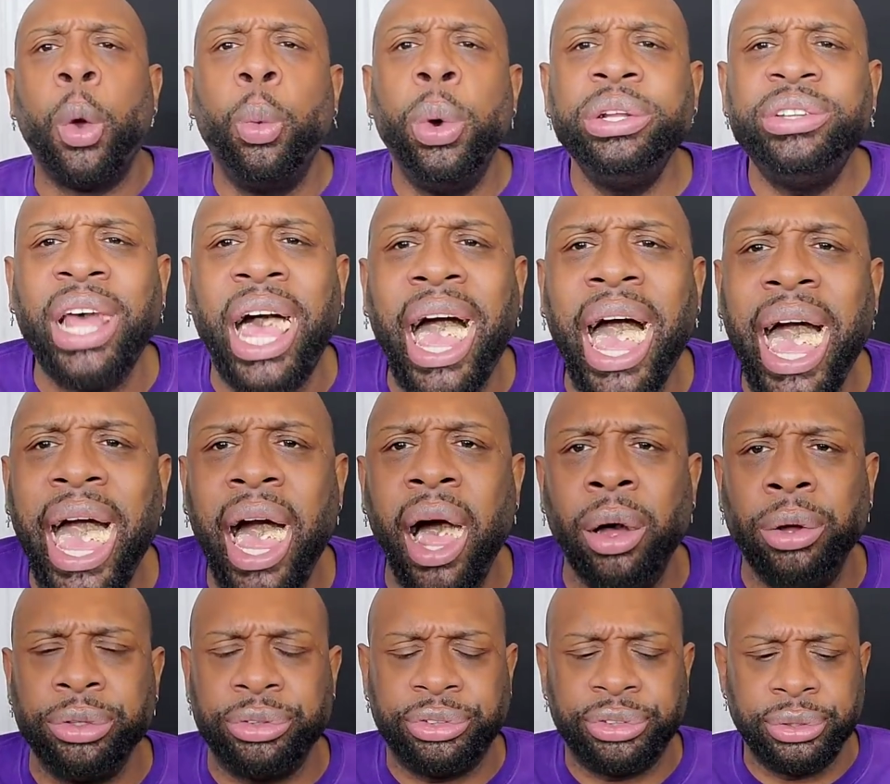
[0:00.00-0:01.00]
with the
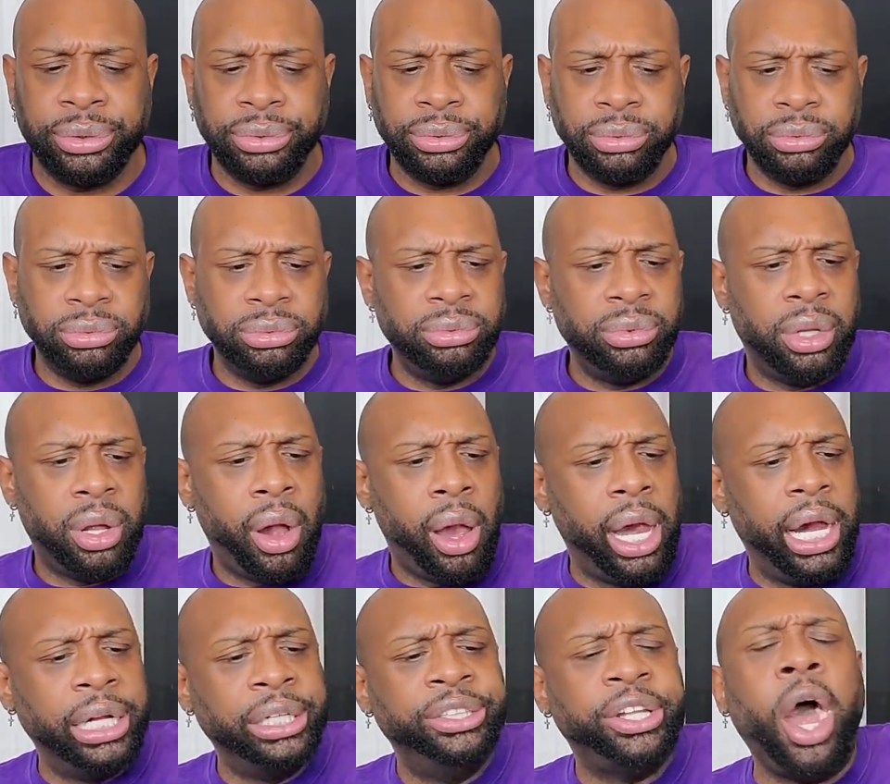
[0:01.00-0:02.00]
house.
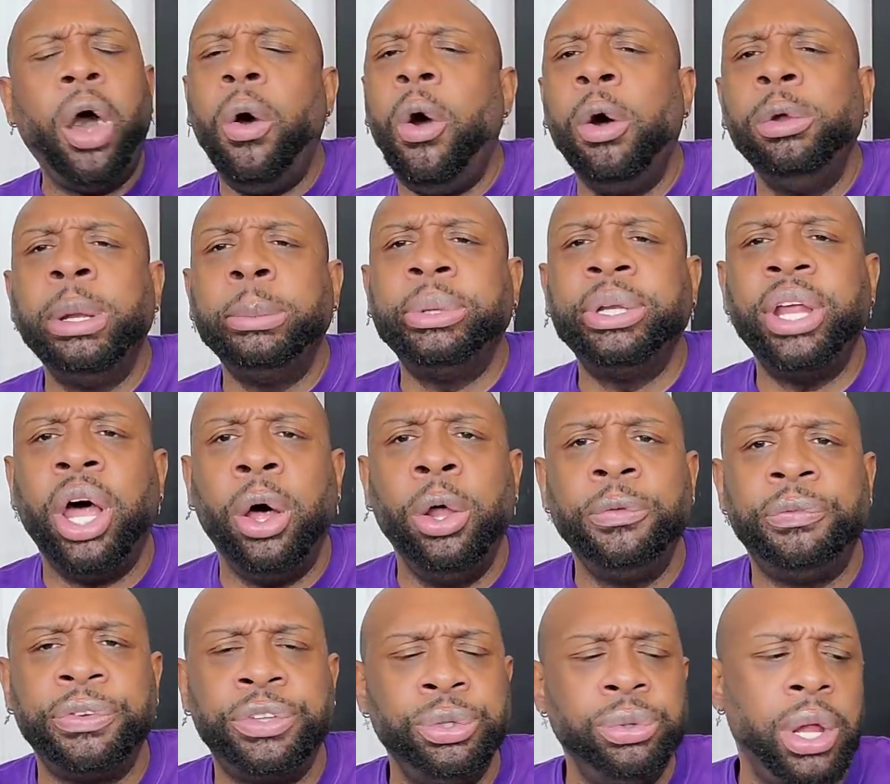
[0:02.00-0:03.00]
And don't open up the
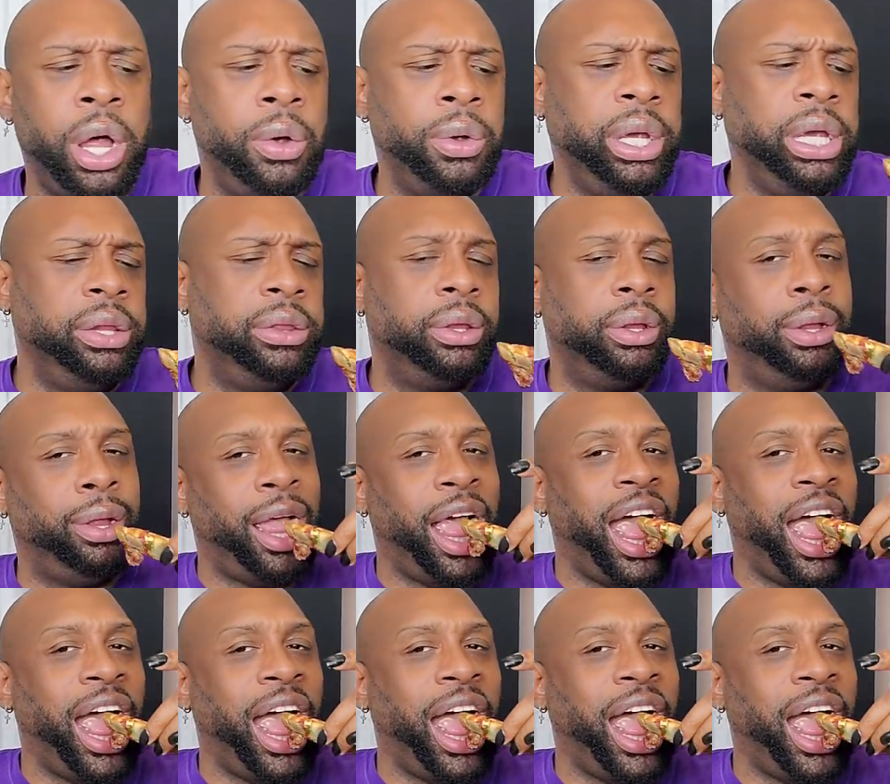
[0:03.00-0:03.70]
doors for too long either.